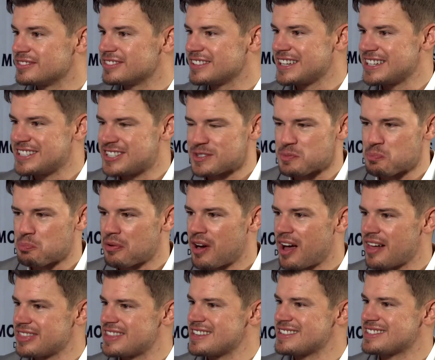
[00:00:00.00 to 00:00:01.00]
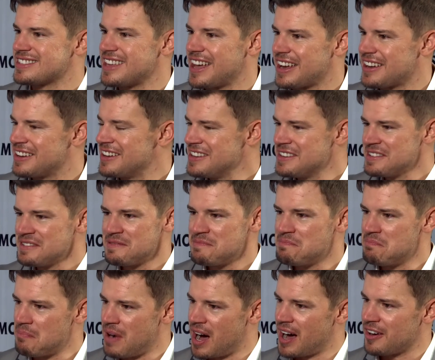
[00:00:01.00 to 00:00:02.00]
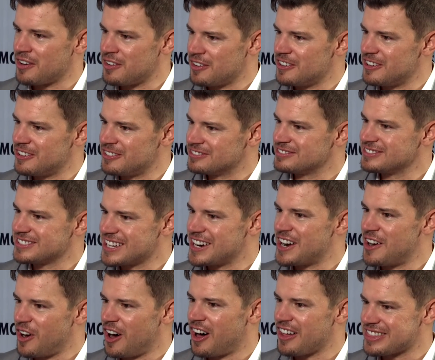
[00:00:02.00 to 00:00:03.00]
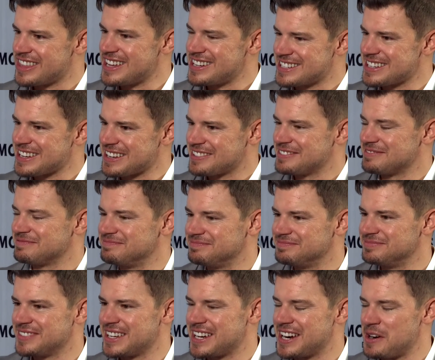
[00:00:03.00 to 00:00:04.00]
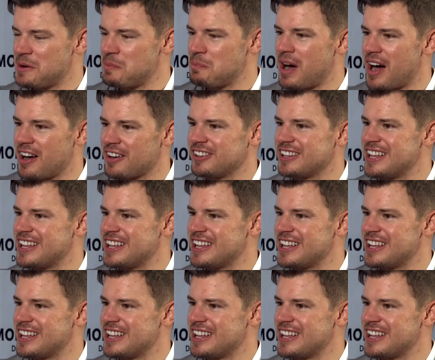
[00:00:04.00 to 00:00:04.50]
mm-hmm. just brought this like Mongol, you know, authentic, yeah. you know, Mongol